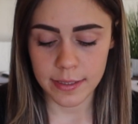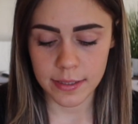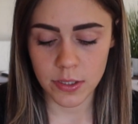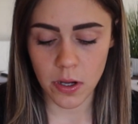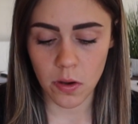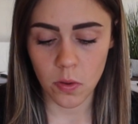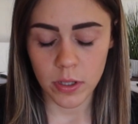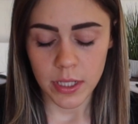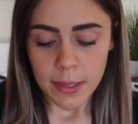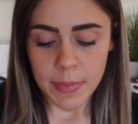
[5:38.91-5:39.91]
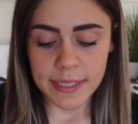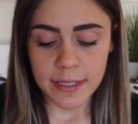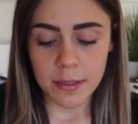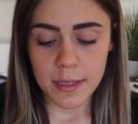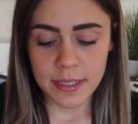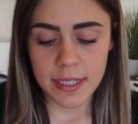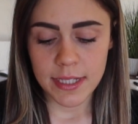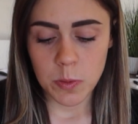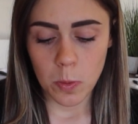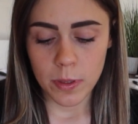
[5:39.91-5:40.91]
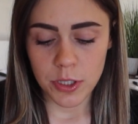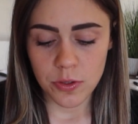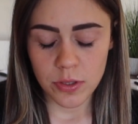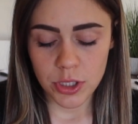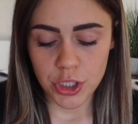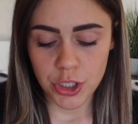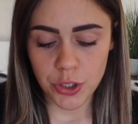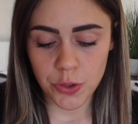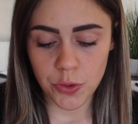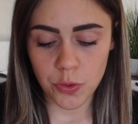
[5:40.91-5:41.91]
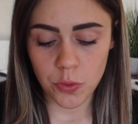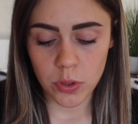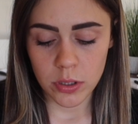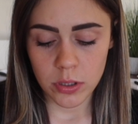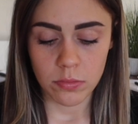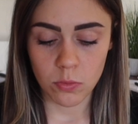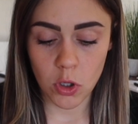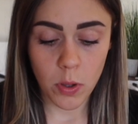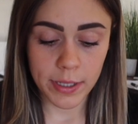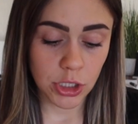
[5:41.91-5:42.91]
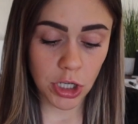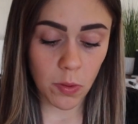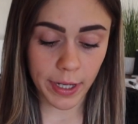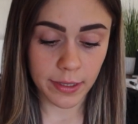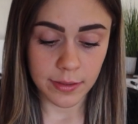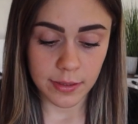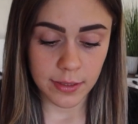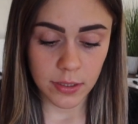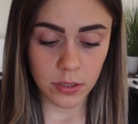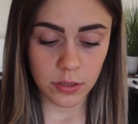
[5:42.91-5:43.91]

So basically this is what we use to request showings.